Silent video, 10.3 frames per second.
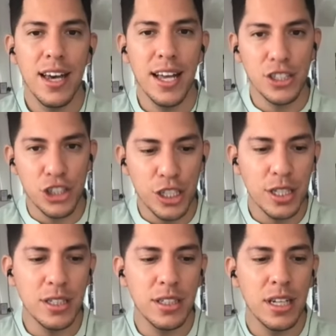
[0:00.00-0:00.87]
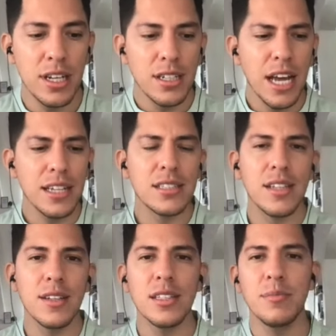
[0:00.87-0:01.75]
and she can not
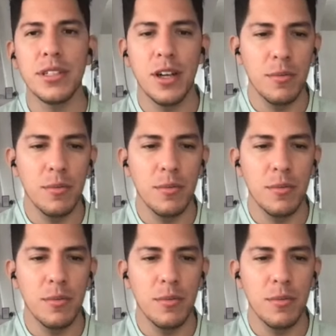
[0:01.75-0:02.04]
necessarily be.